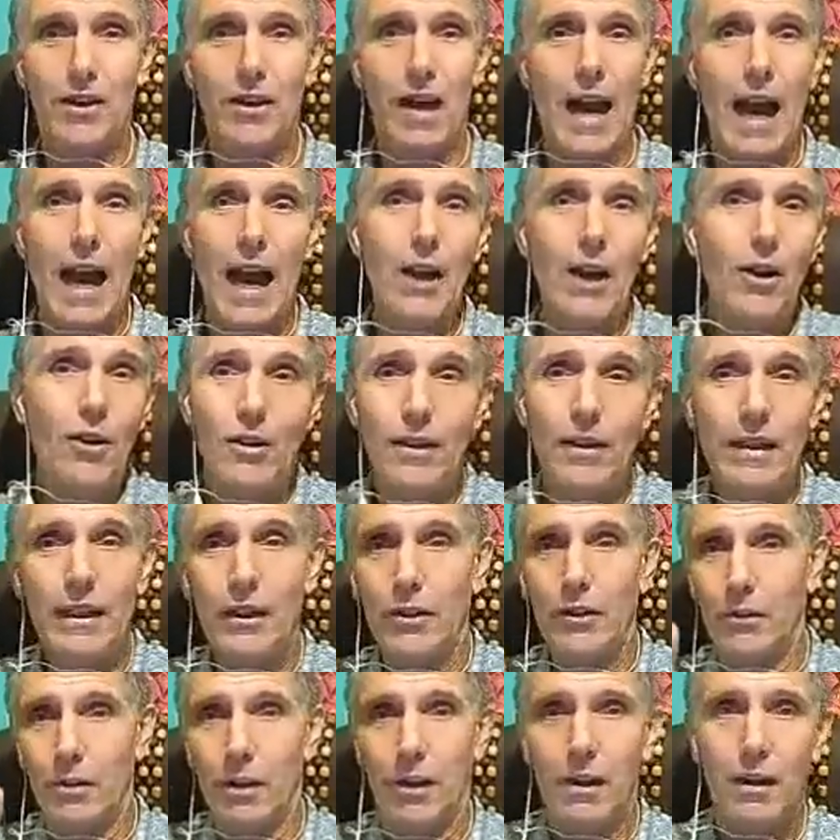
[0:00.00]
so I don't
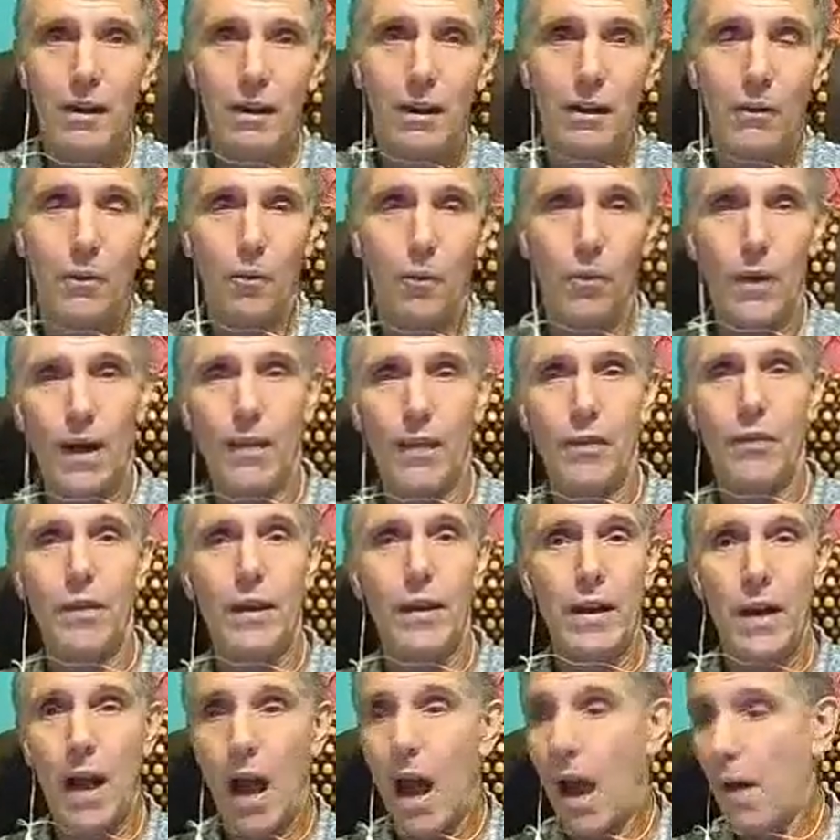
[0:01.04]
need one
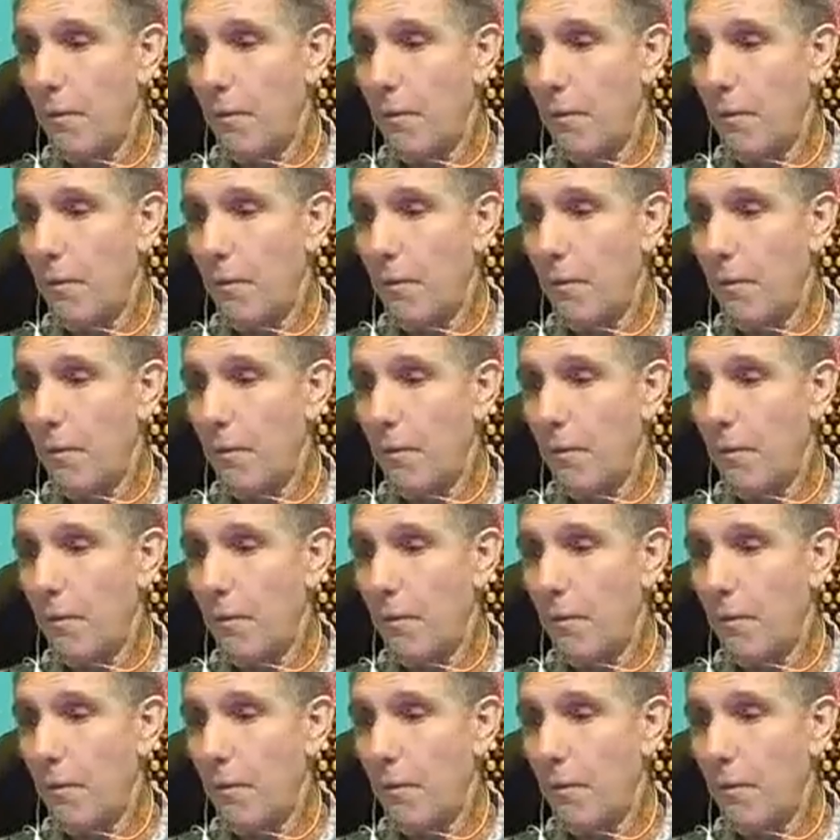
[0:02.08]
thing.